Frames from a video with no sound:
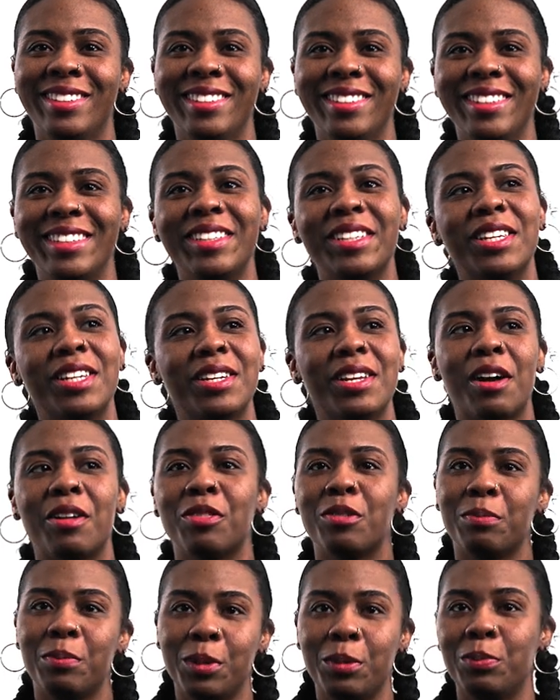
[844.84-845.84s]
and
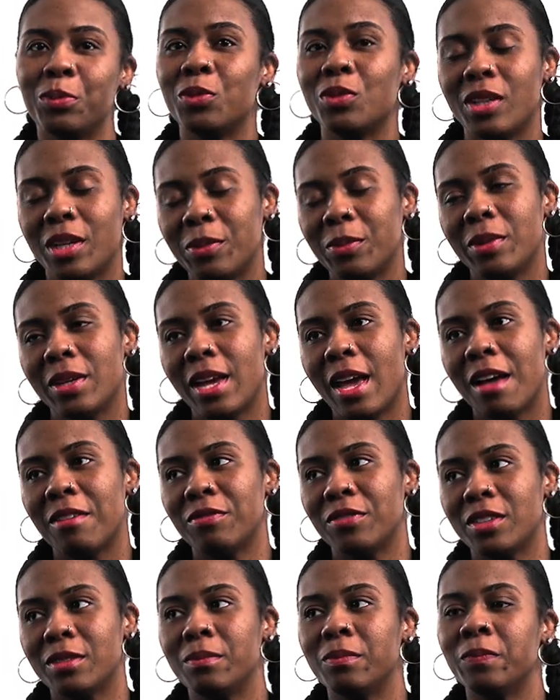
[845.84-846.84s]
other people that we
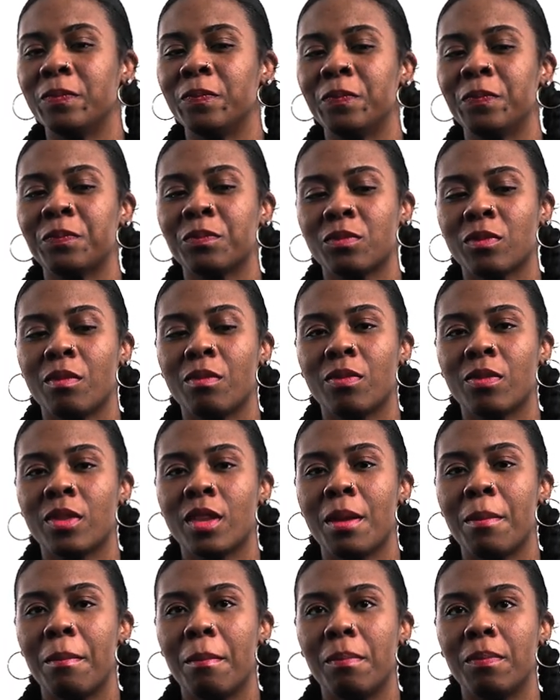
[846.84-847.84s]
have to
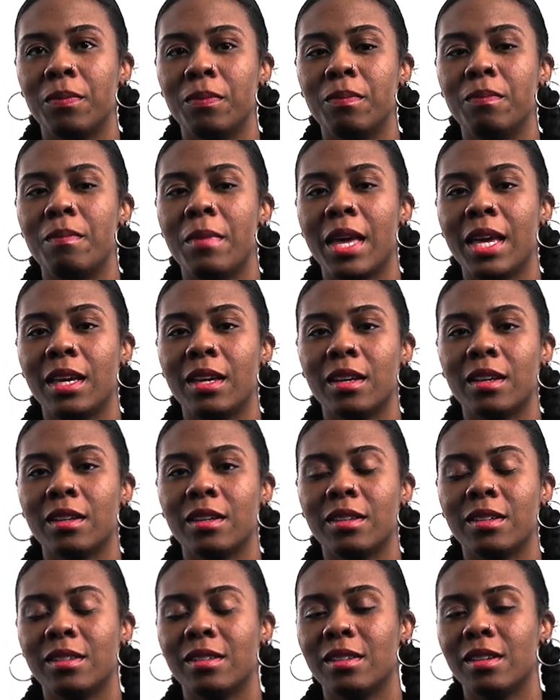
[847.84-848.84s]
make
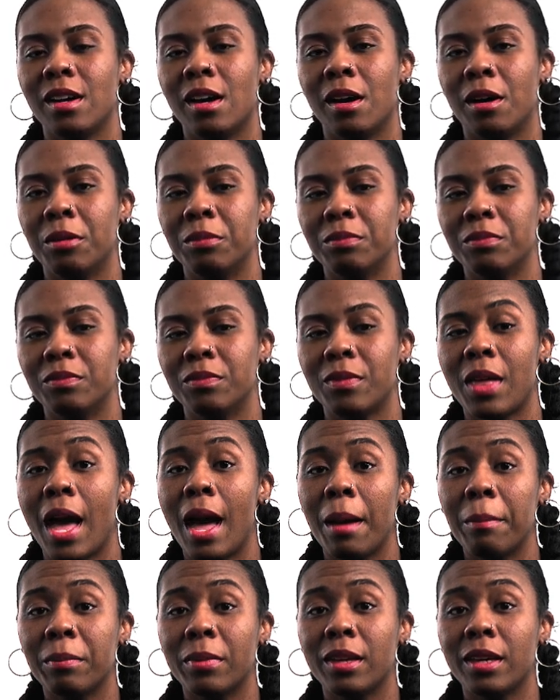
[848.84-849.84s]

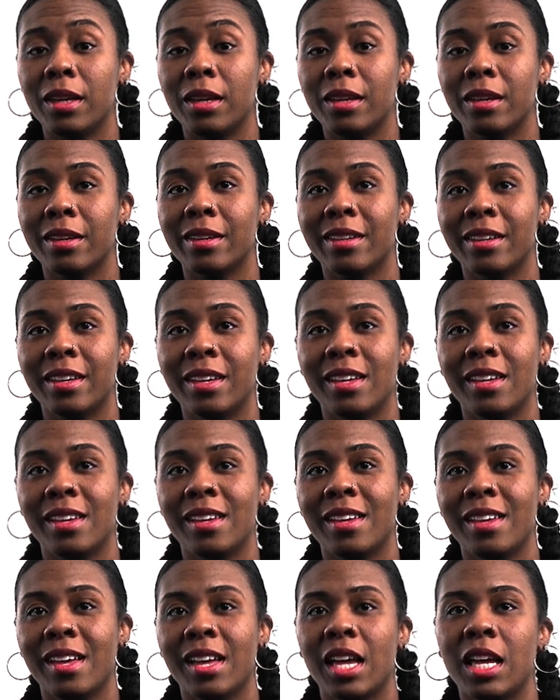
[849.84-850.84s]
happy.
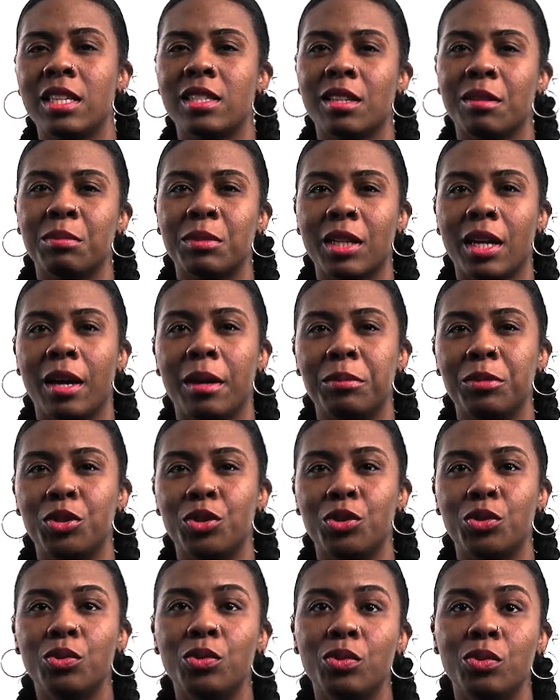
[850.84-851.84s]
And sometimes
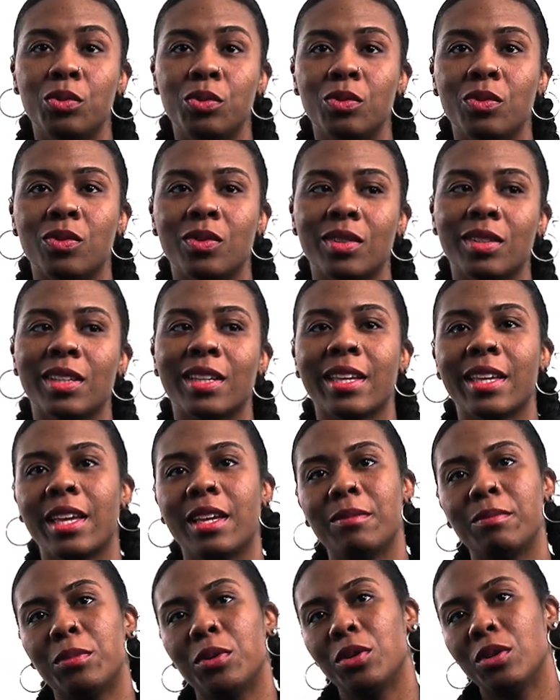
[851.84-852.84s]
you
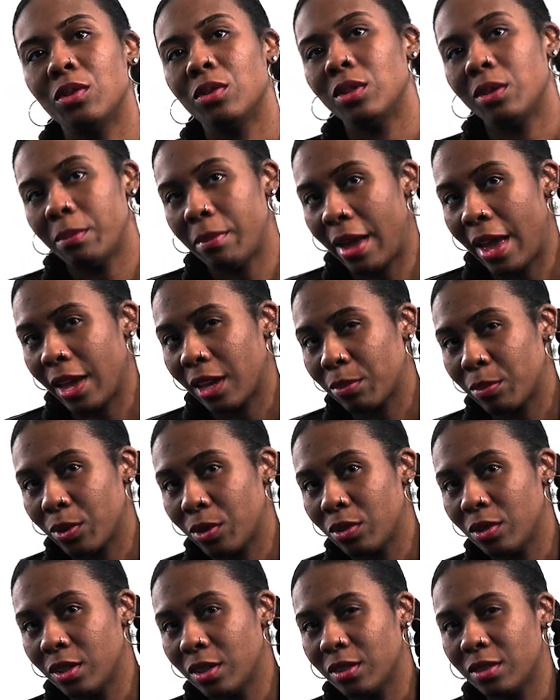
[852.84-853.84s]
get put on a back
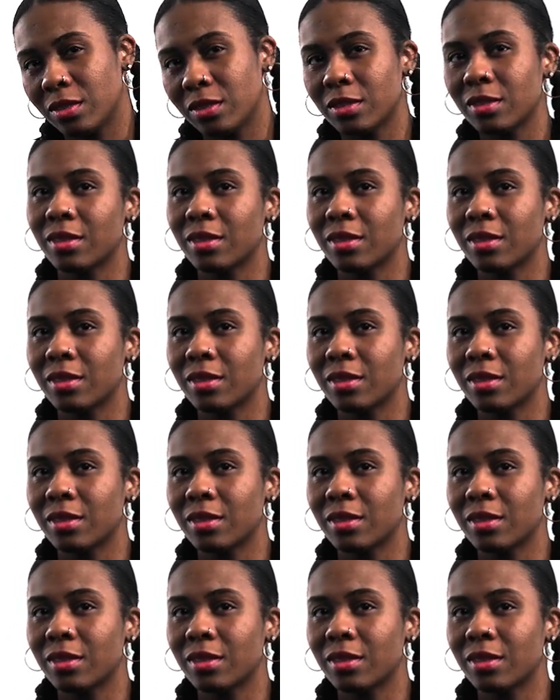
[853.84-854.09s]
burner.